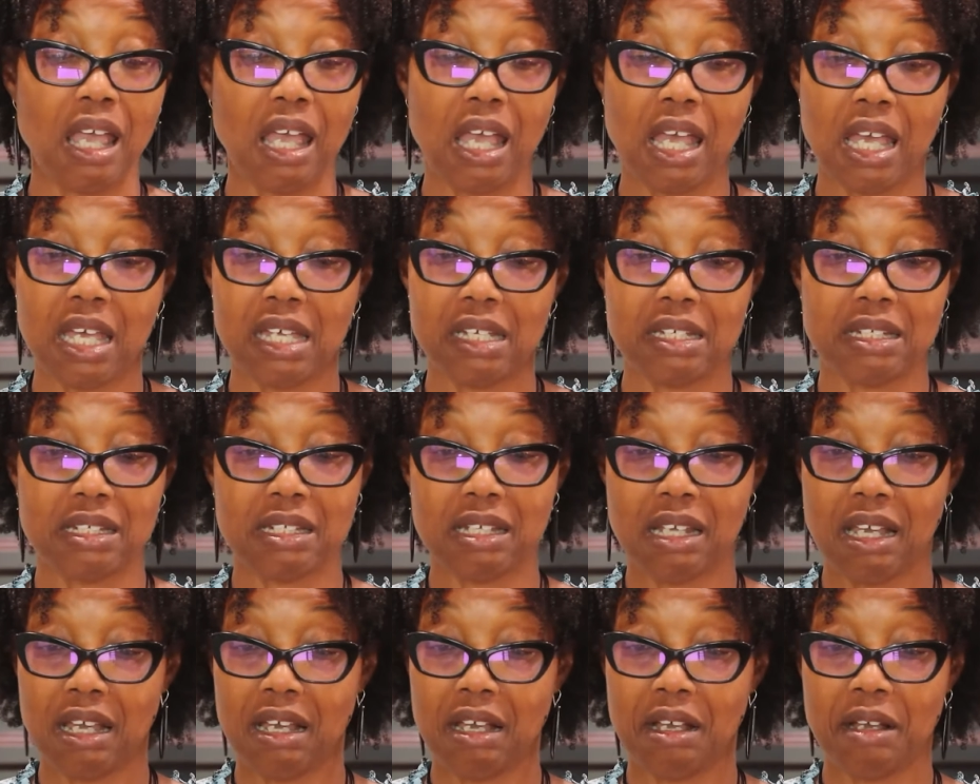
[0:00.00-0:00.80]

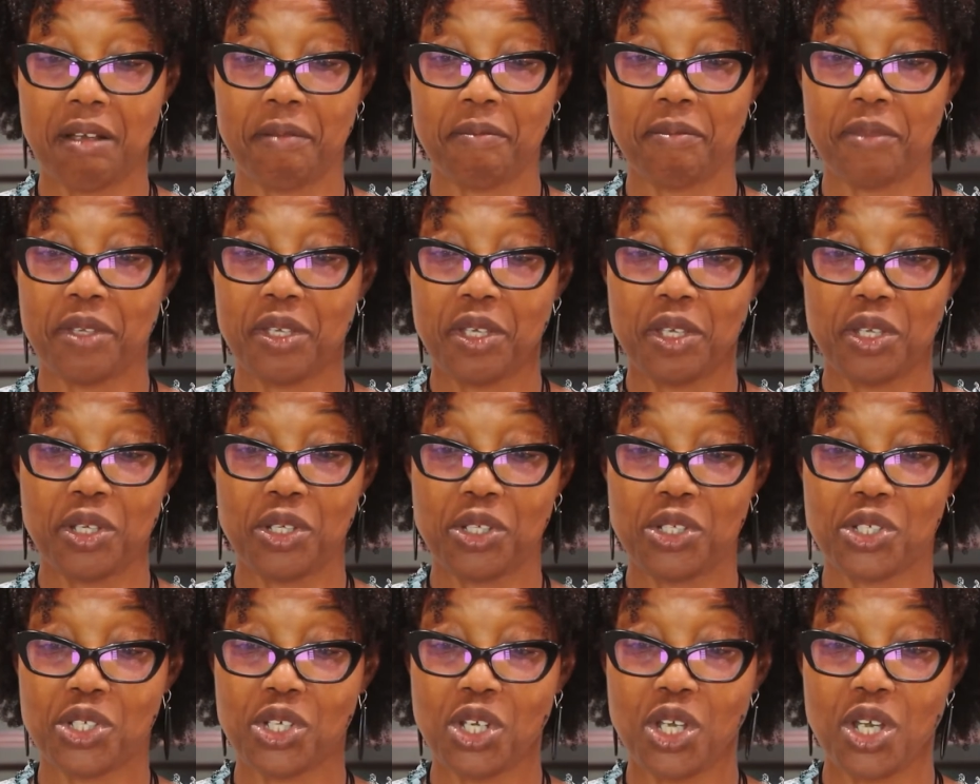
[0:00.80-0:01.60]
And
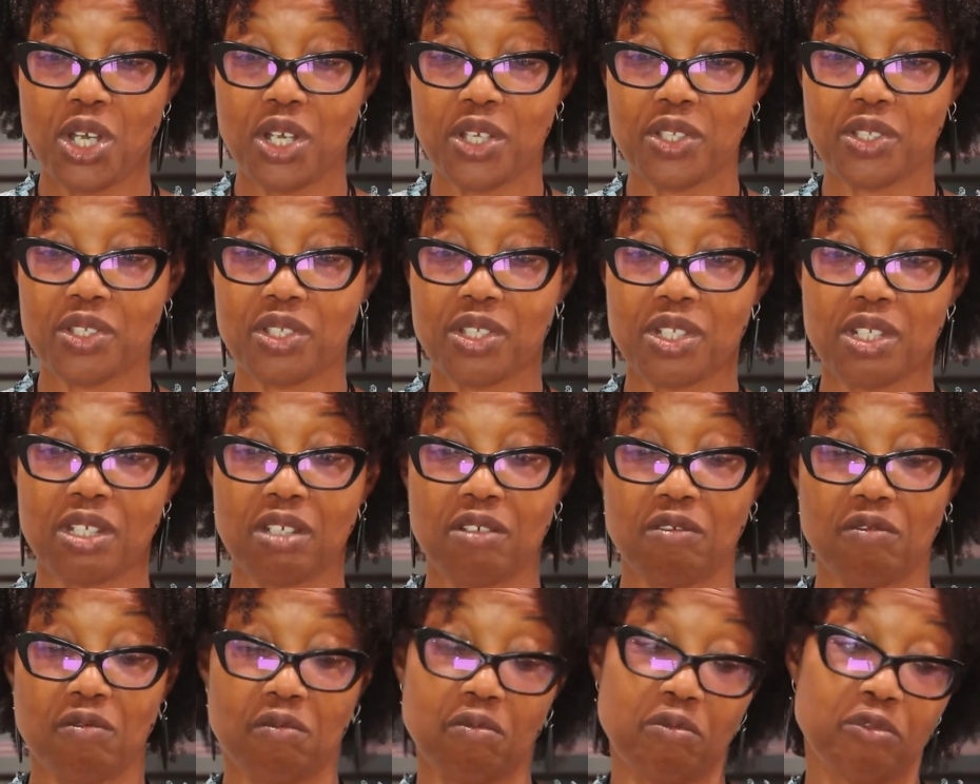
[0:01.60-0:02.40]
just
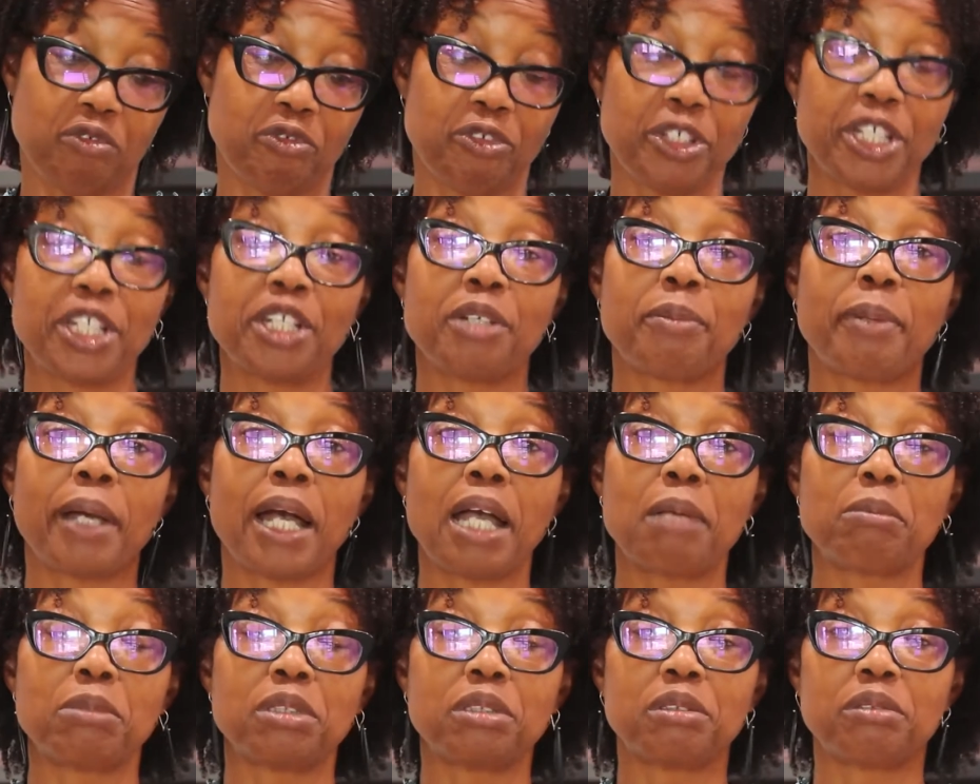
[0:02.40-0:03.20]
read your
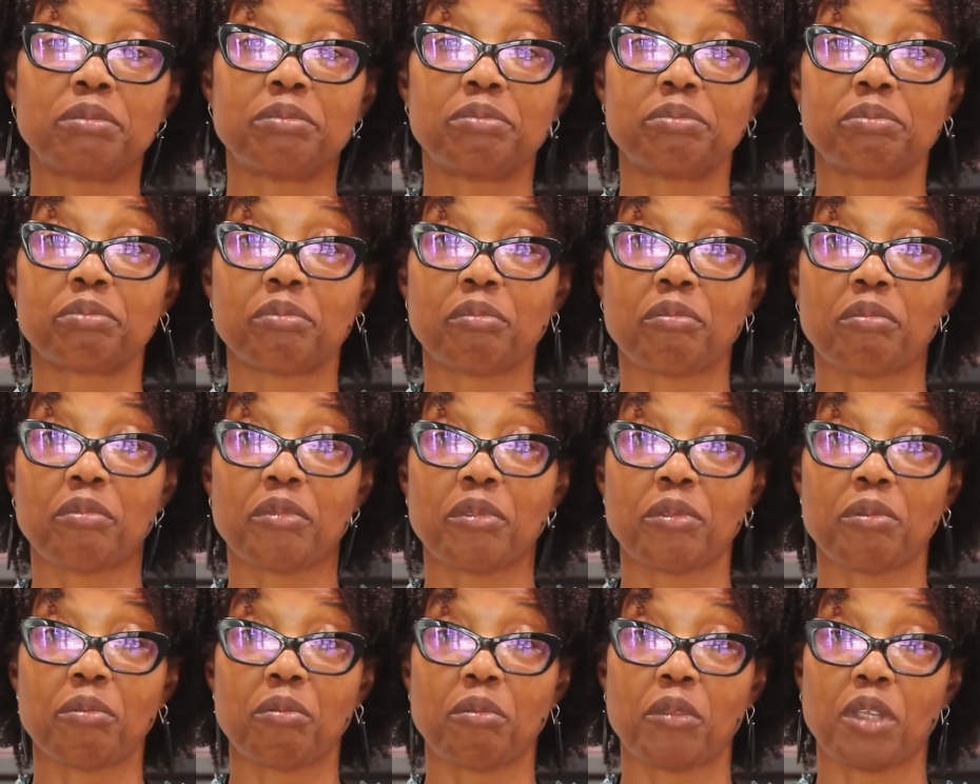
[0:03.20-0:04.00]
Bible,
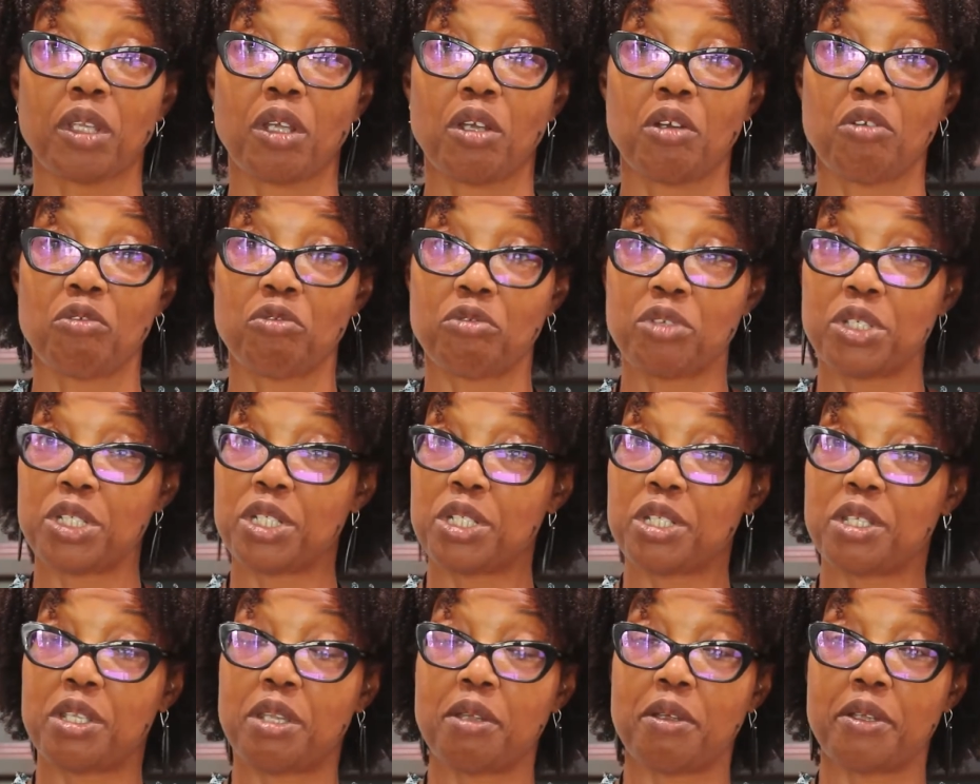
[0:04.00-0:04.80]

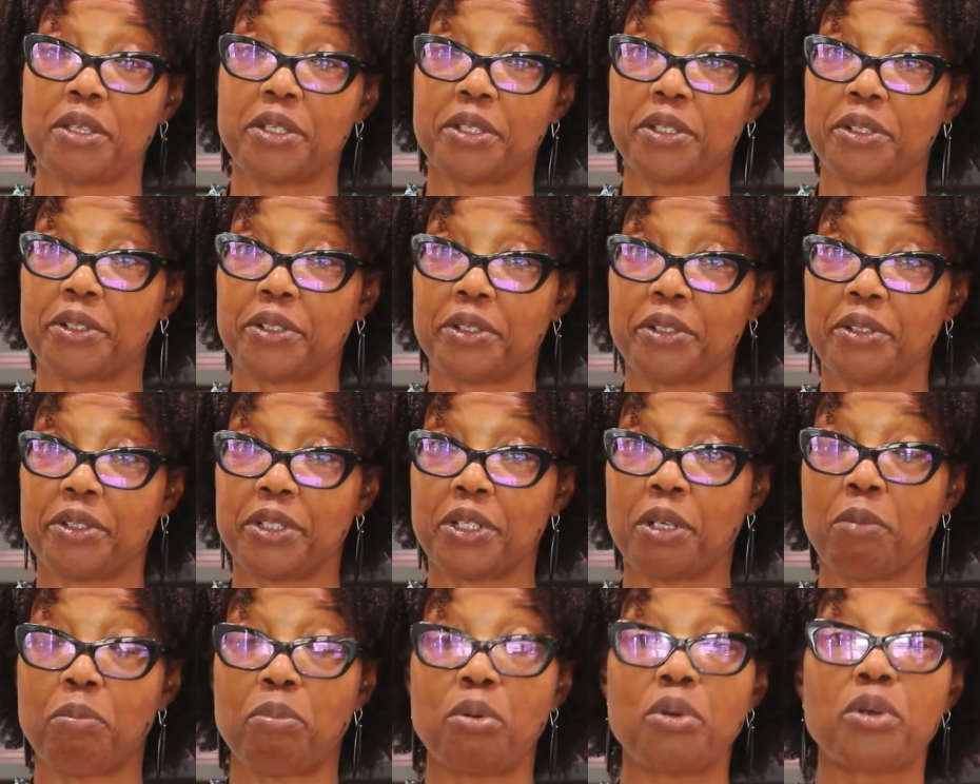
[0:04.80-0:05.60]
read
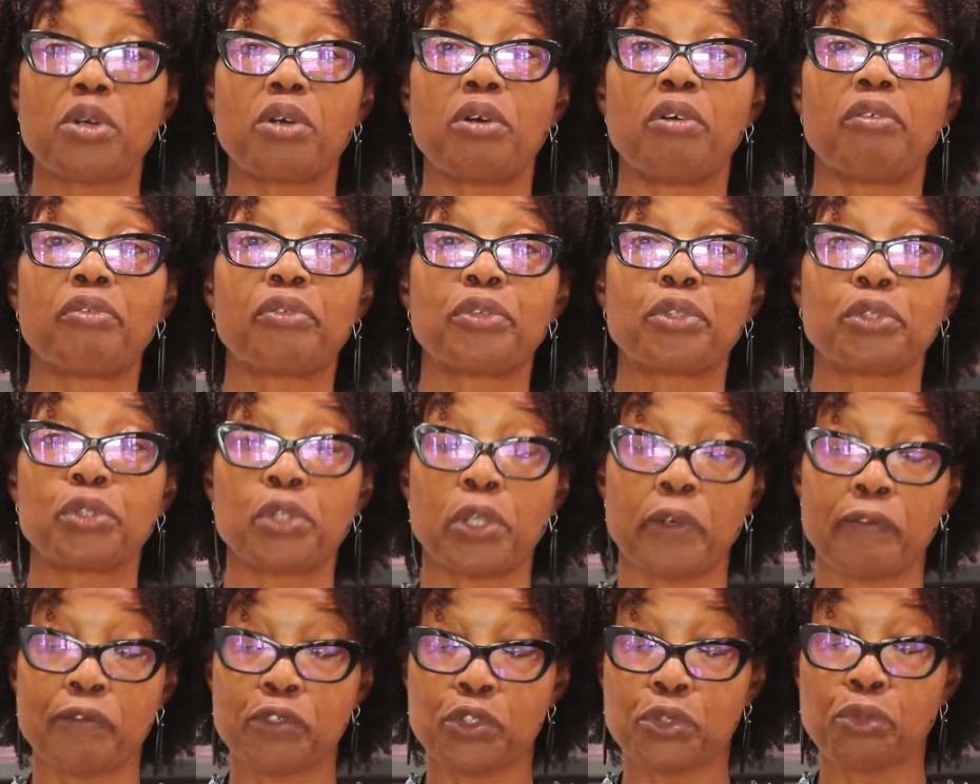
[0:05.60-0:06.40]
your book
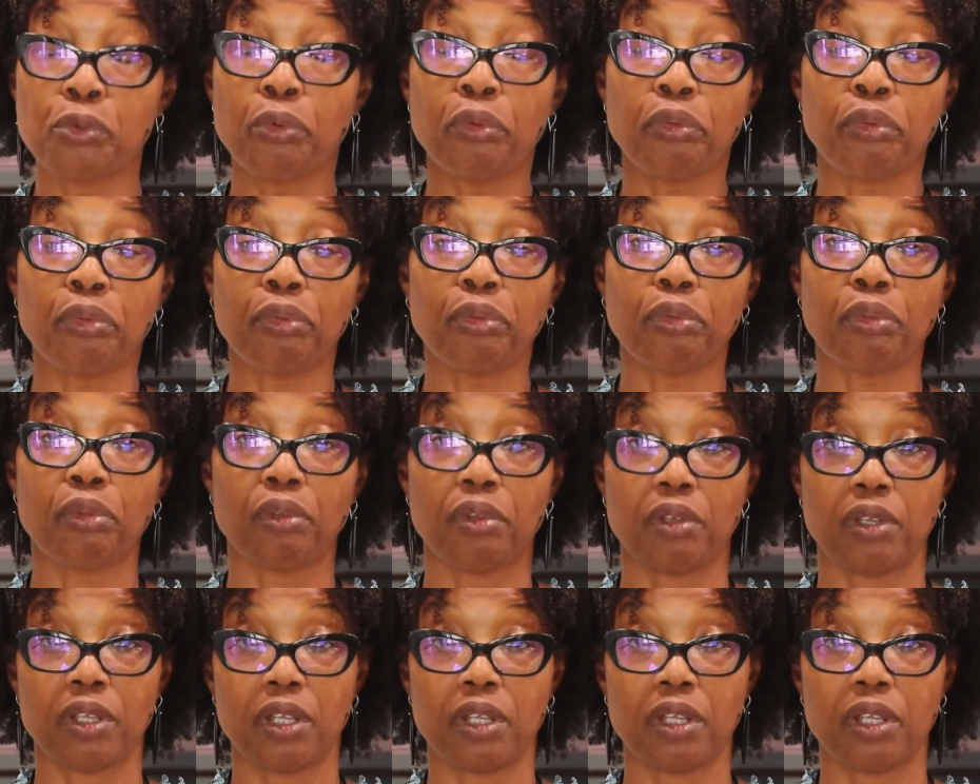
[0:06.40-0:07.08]
of truth.